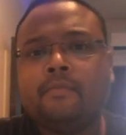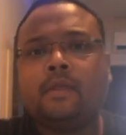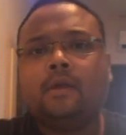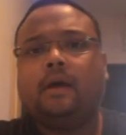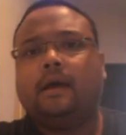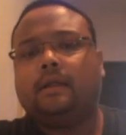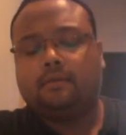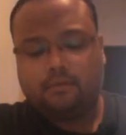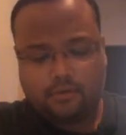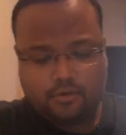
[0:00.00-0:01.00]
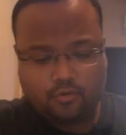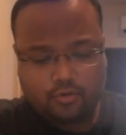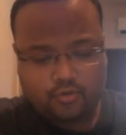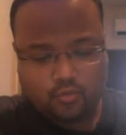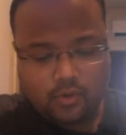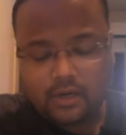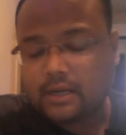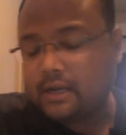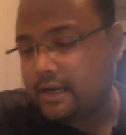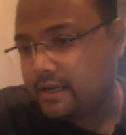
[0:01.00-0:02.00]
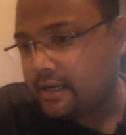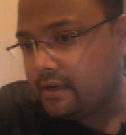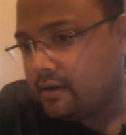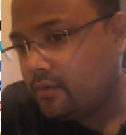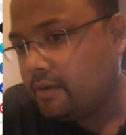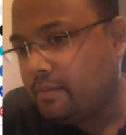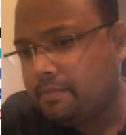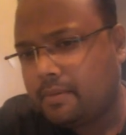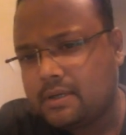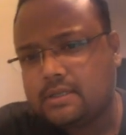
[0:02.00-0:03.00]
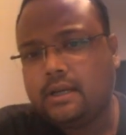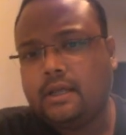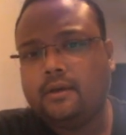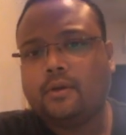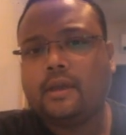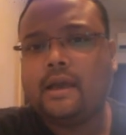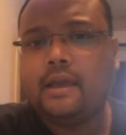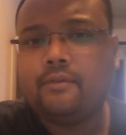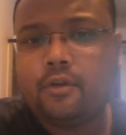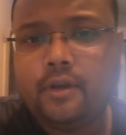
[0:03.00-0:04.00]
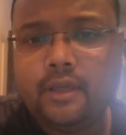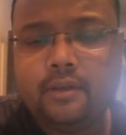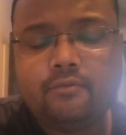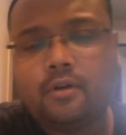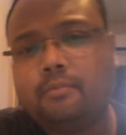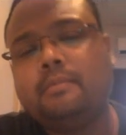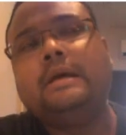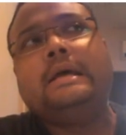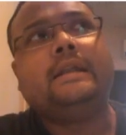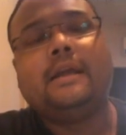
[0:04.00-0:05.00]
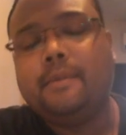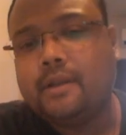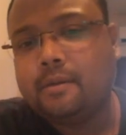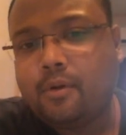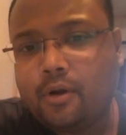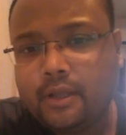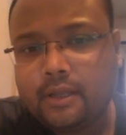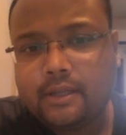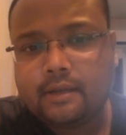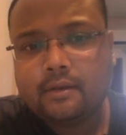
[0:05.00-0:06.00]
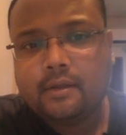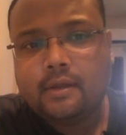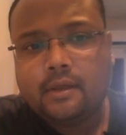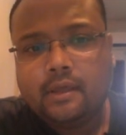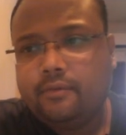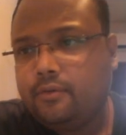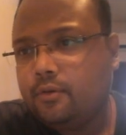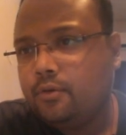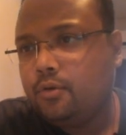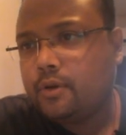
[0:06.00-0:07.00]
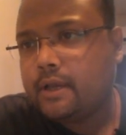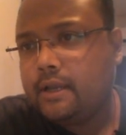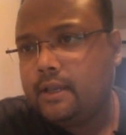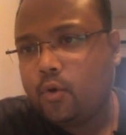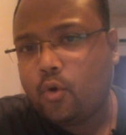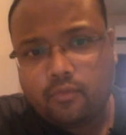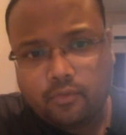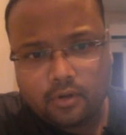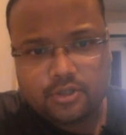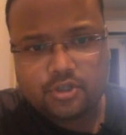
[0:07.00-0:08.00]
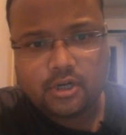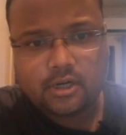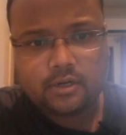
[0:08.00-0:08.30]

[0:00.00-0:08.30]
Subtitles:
And those who are connected with me personally, okay, I have already informed them in the morning that if you look at the overall chart,